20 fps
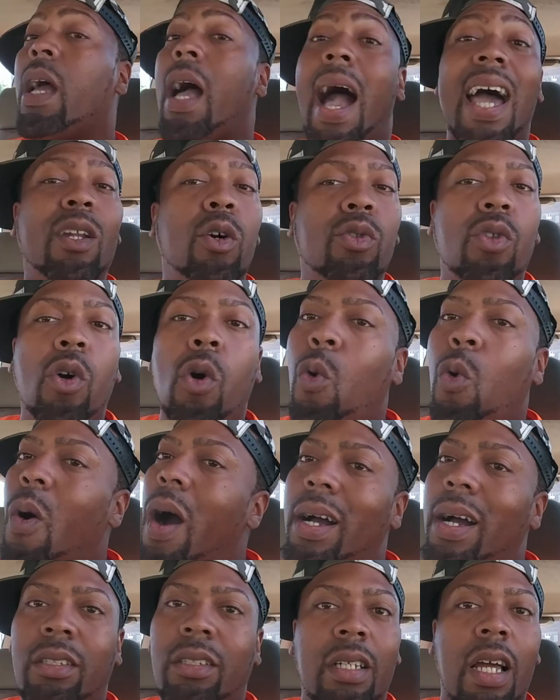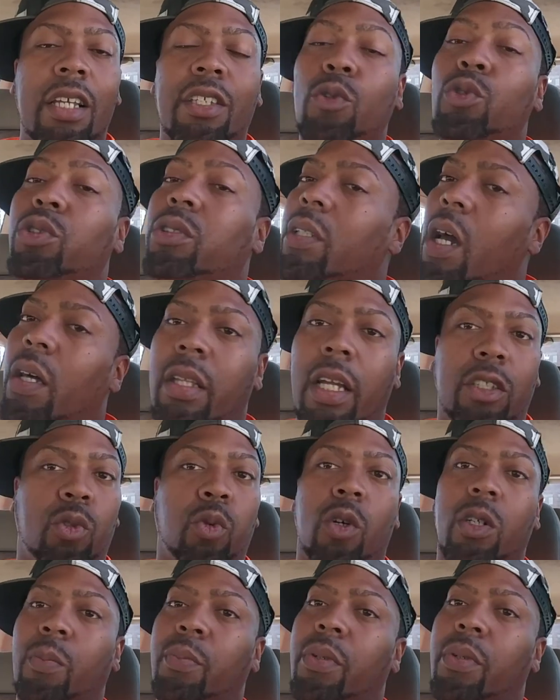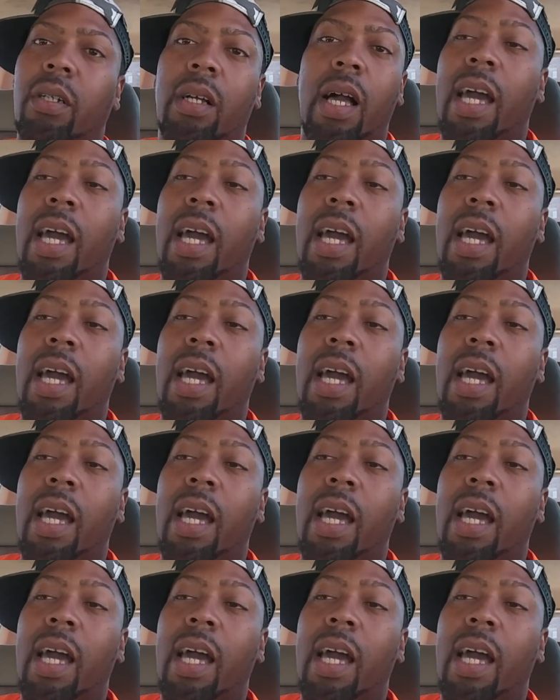I don't know why, Shine, you sound like twerk, bro.